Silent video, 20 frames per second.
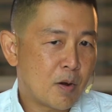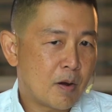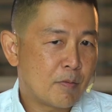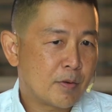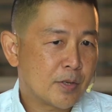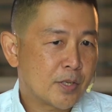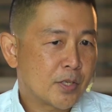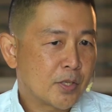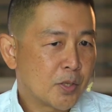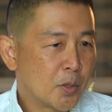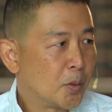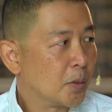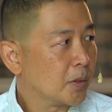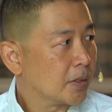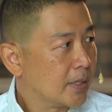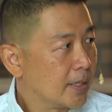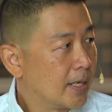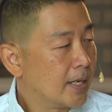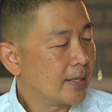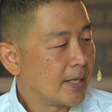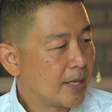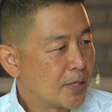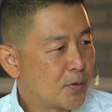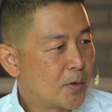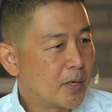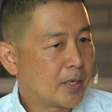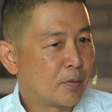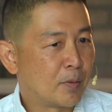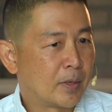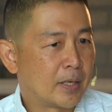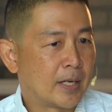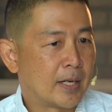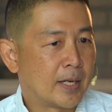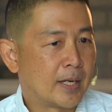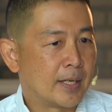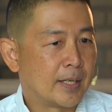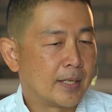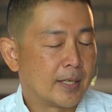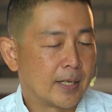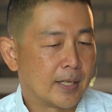I was told. Yeah, that's right. When
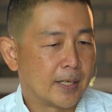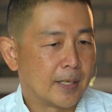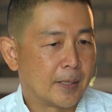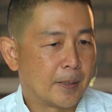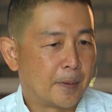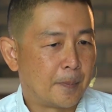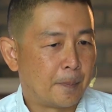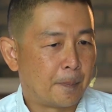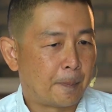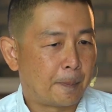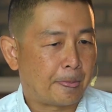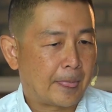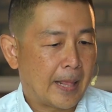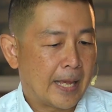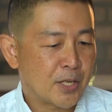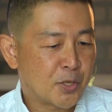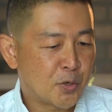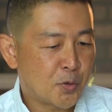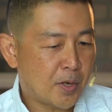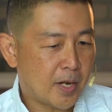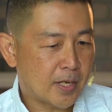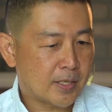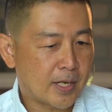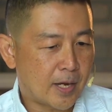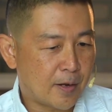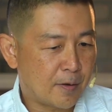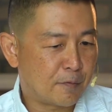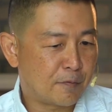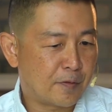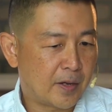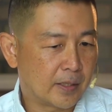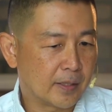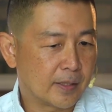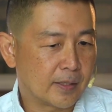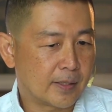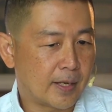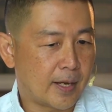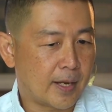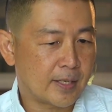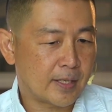I as soon as I failed the
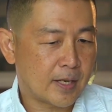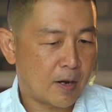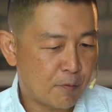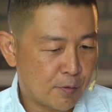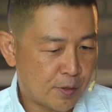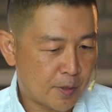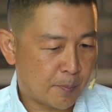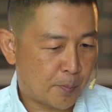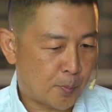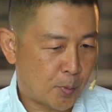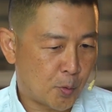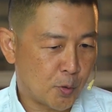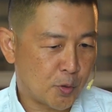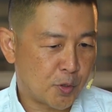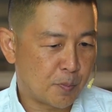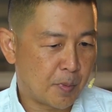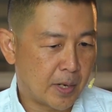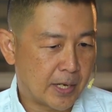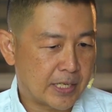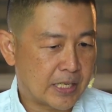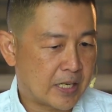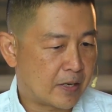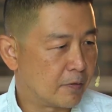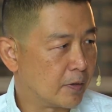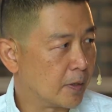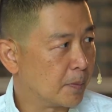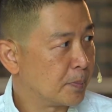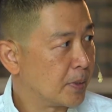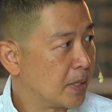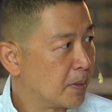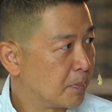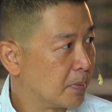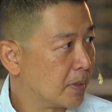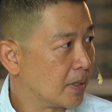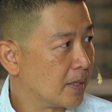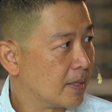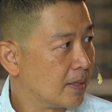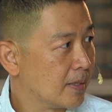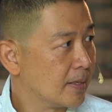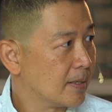test, I was approached by several
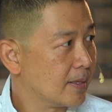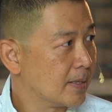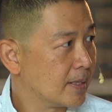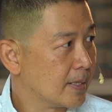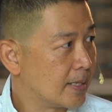people